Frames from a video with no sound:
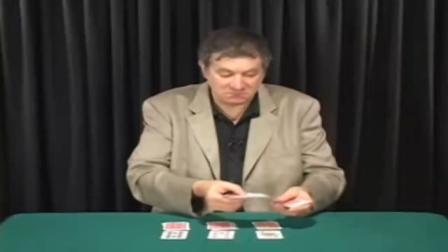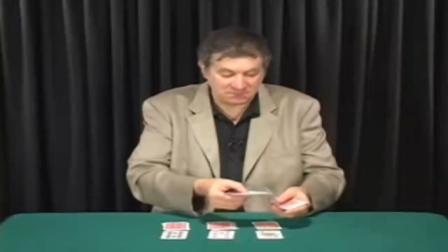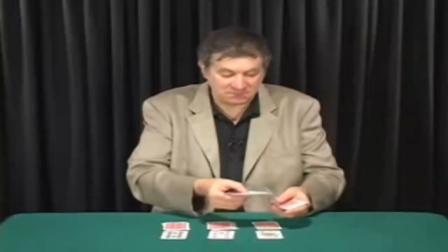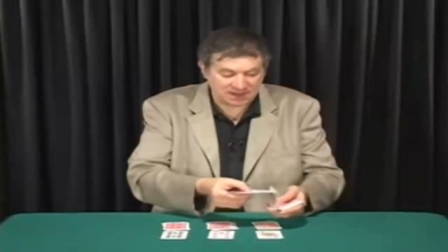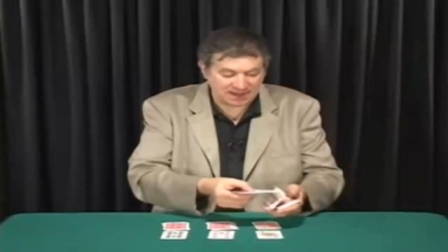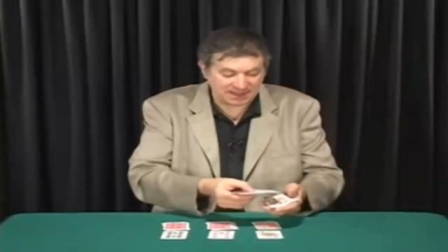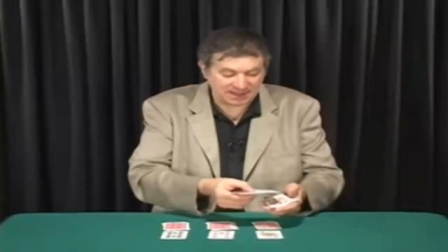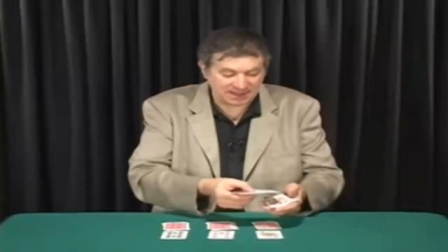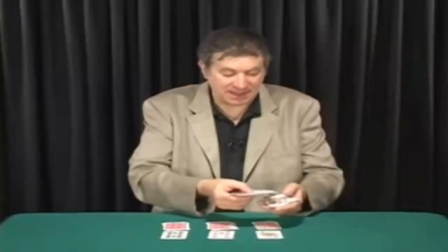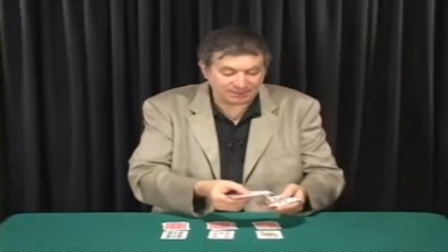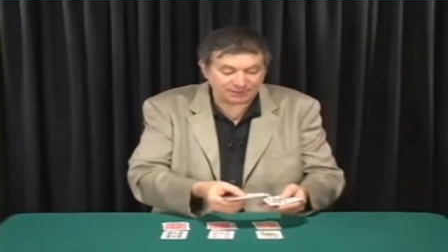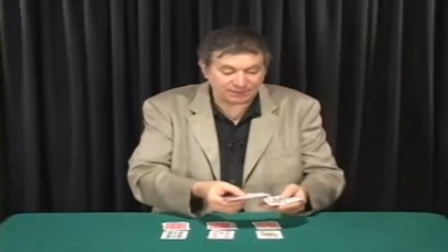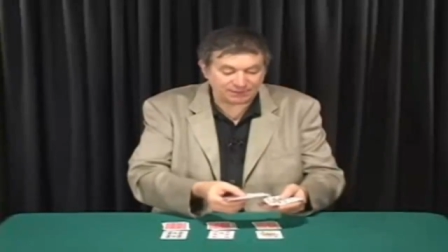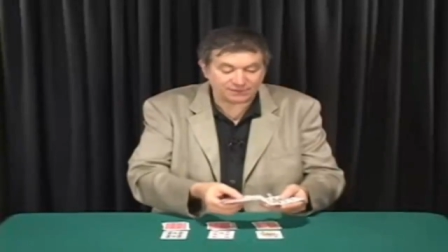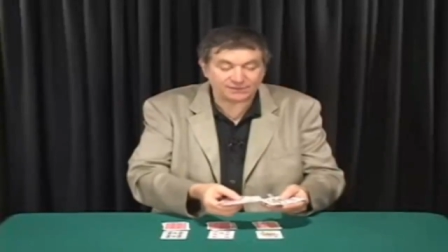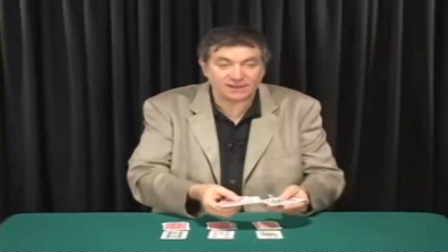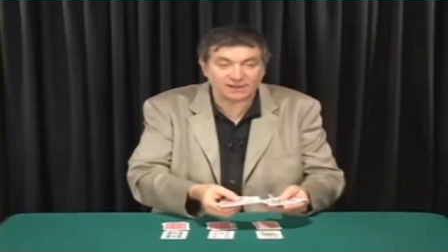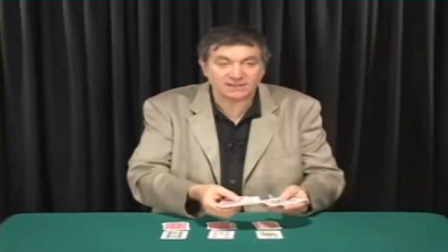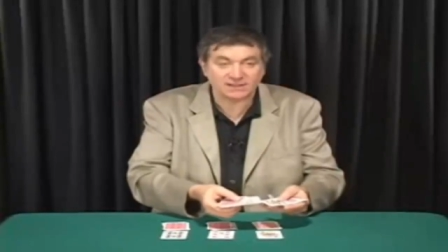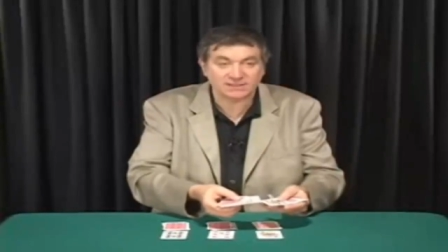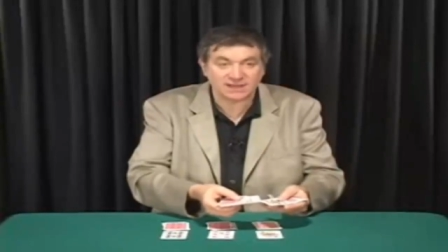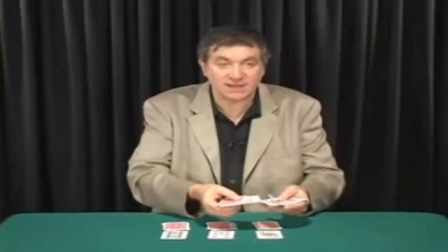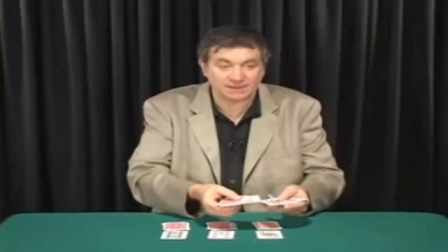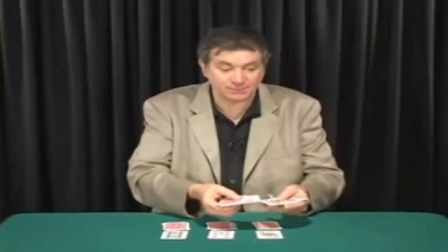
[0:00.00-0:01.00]
I leave it
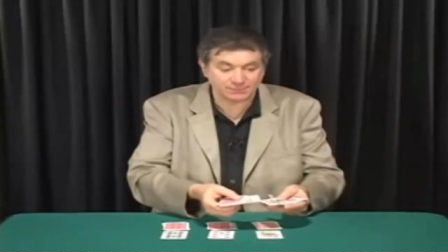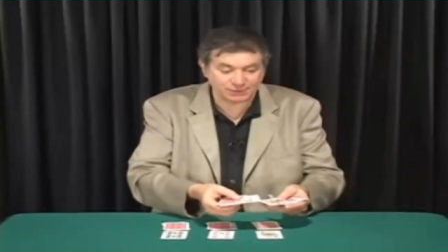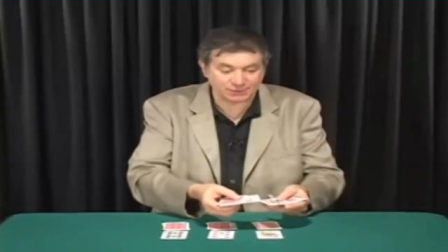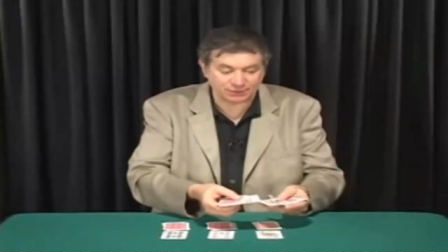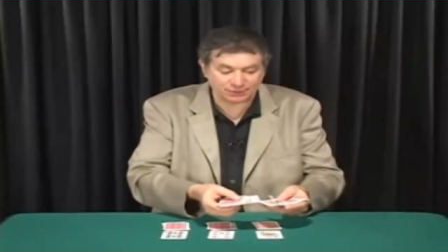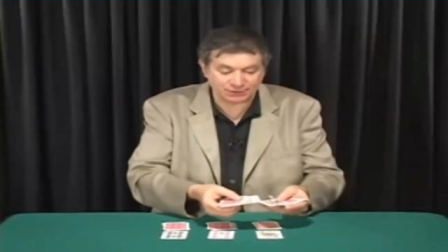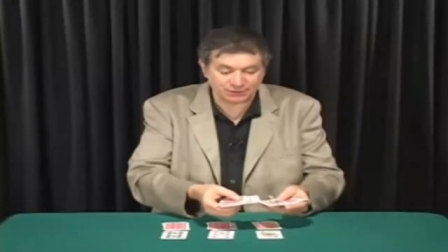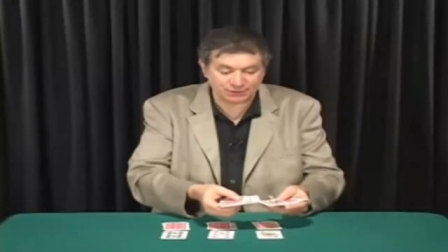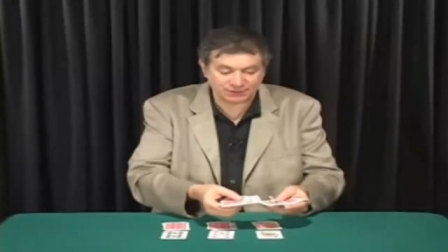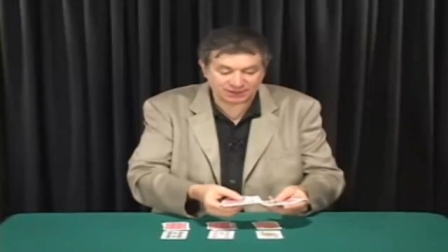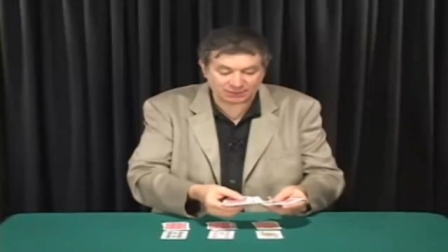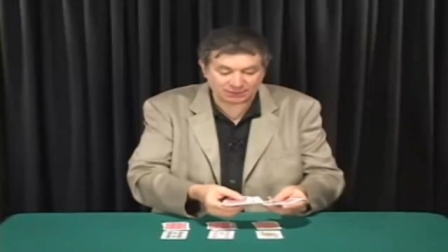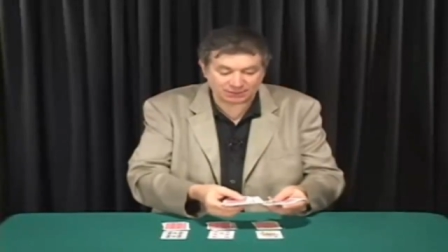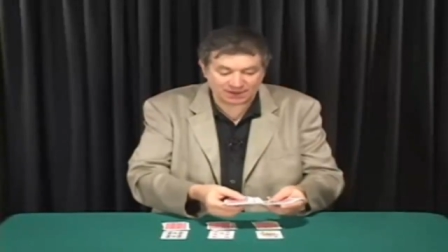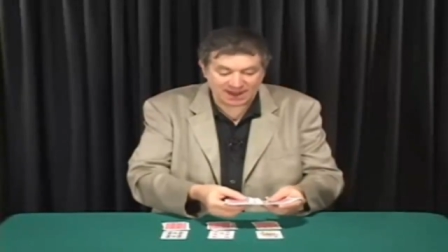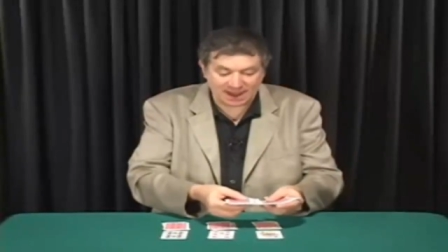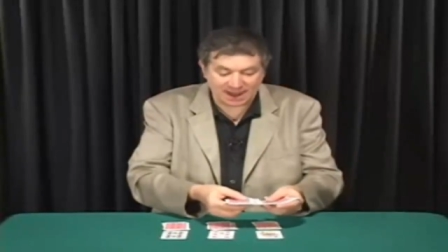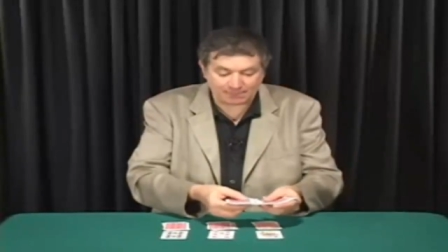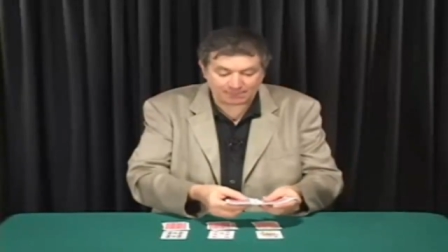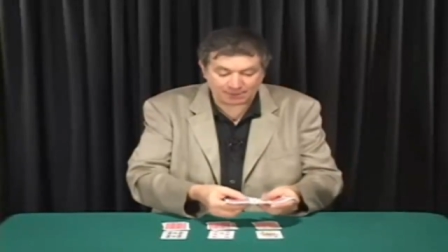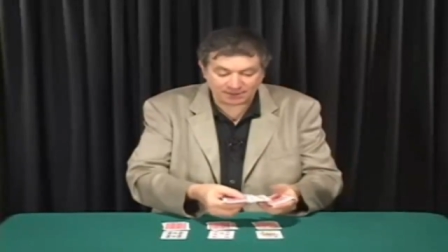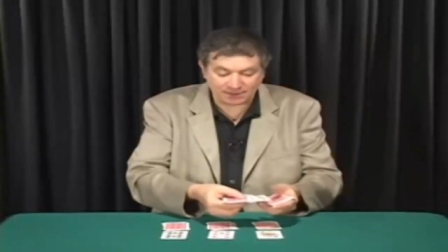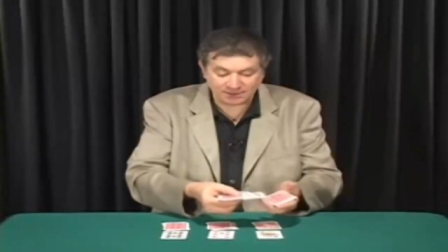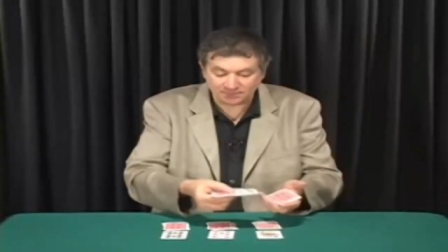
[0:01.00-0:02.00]
face up so you see what
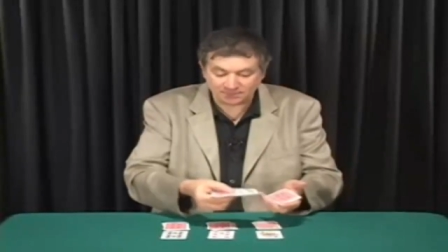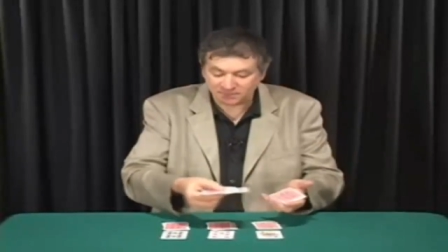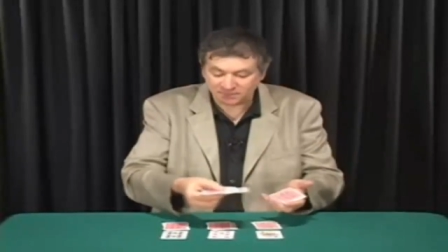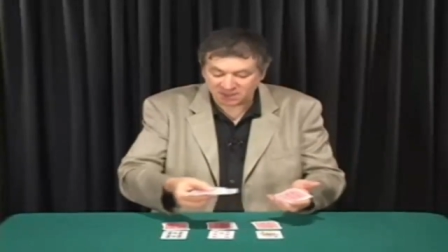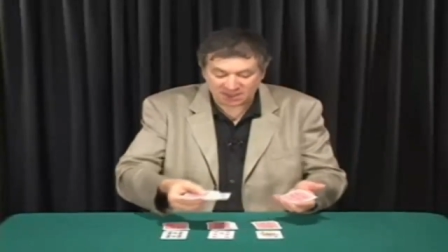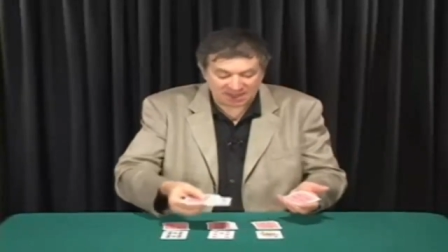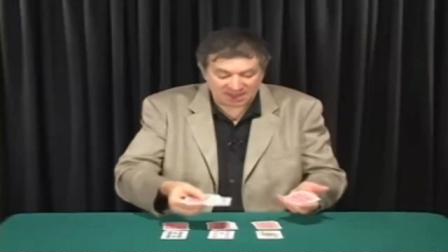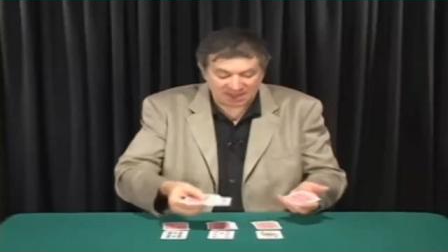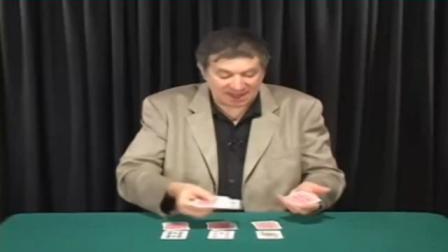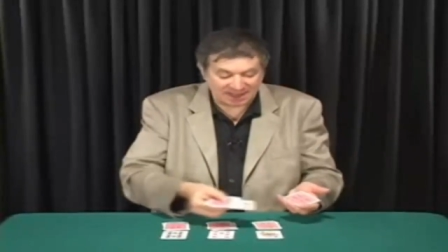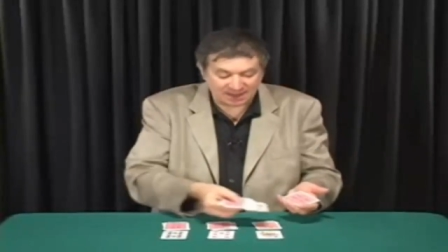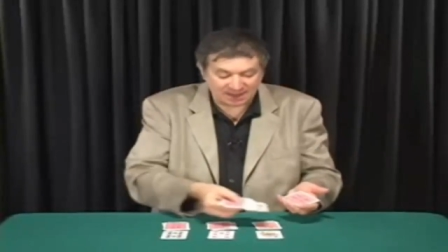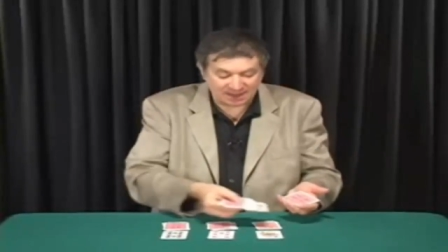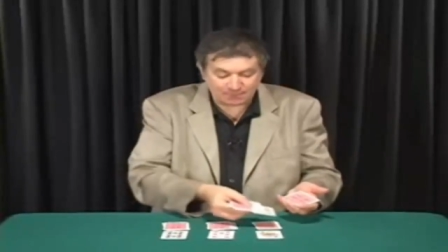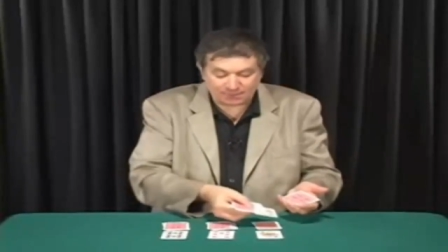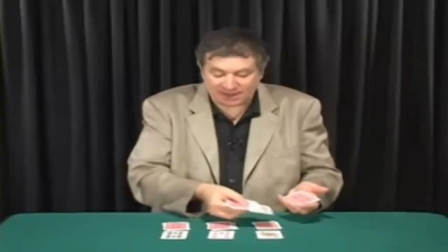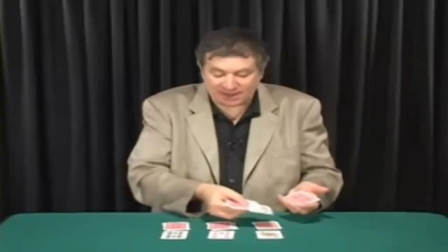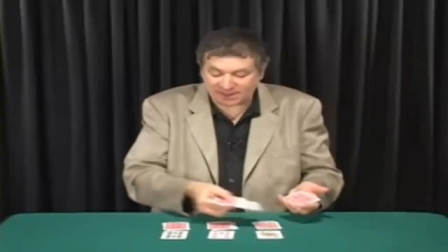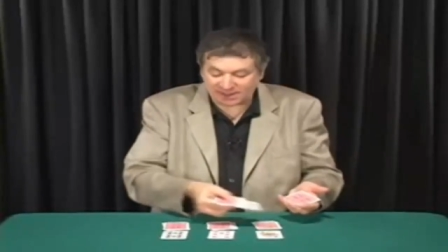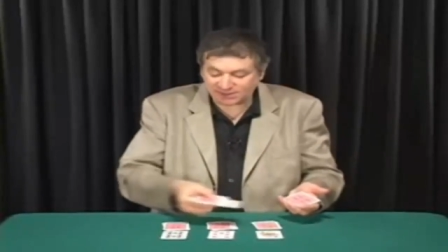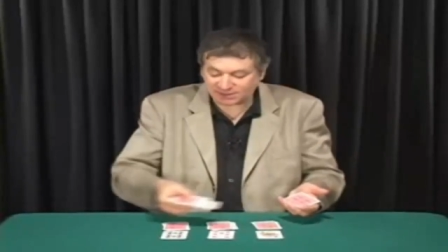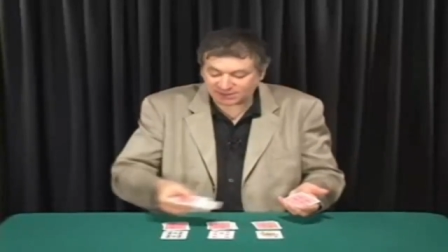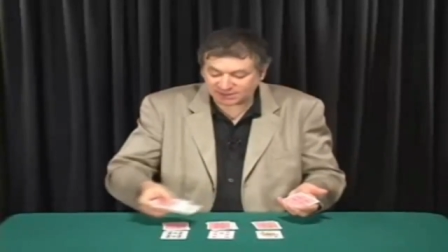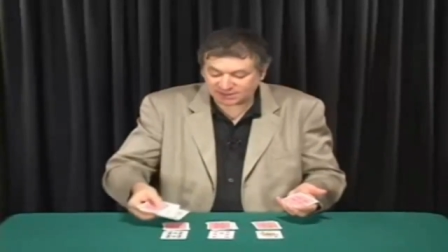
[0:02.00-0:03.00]
happens. And he
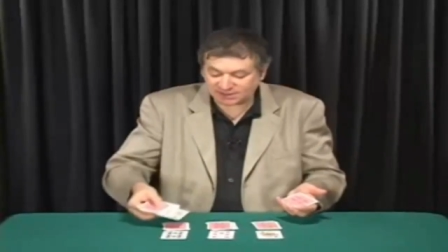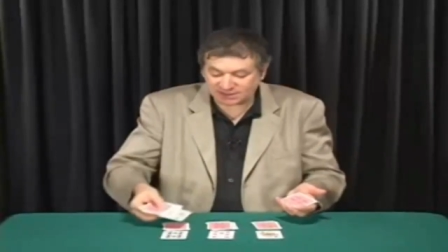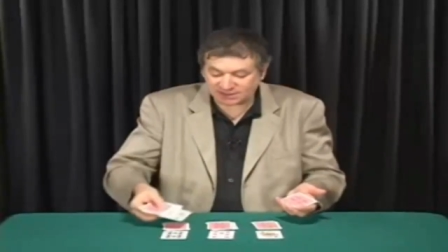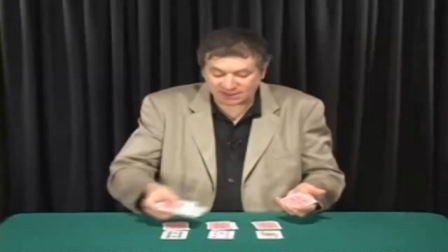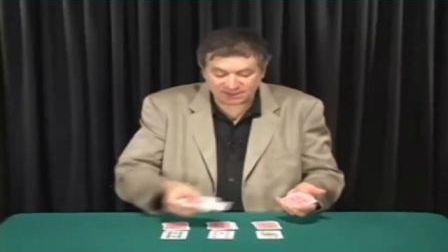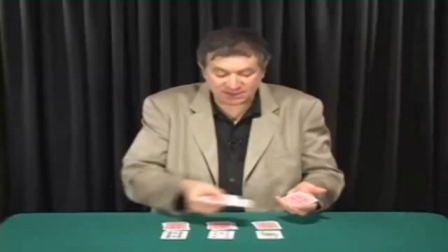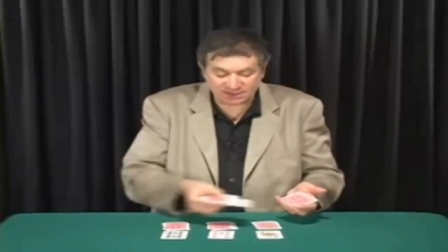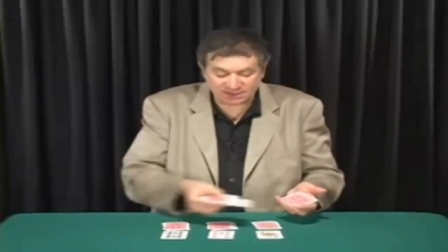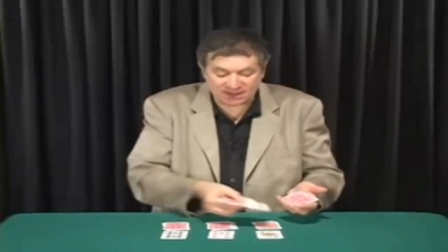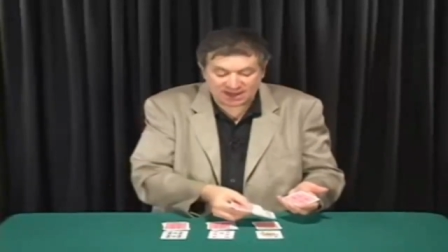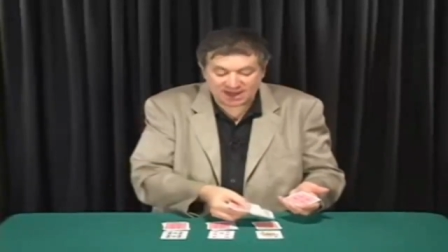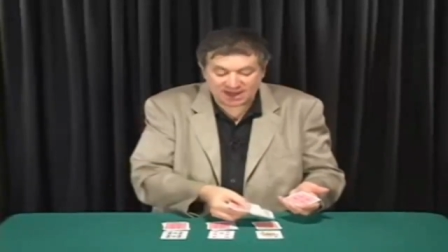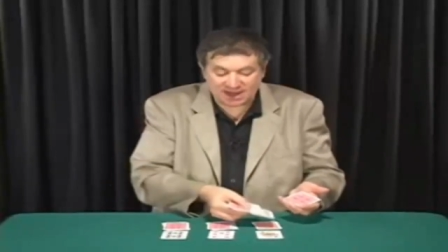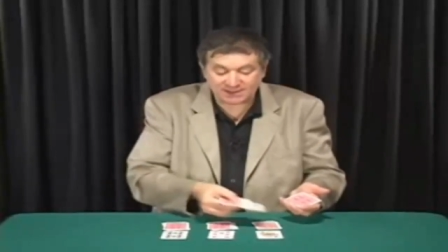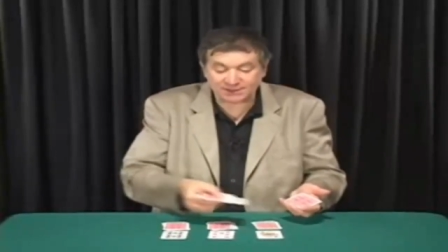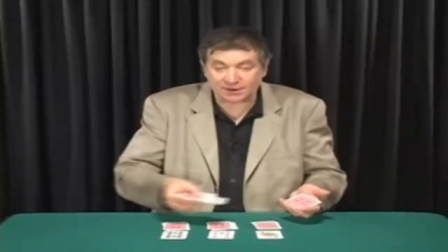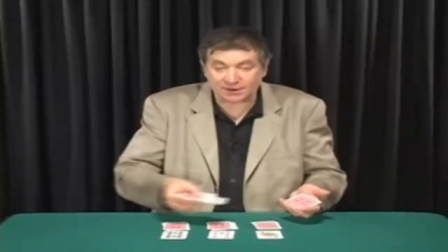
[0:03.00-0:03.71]
places these cards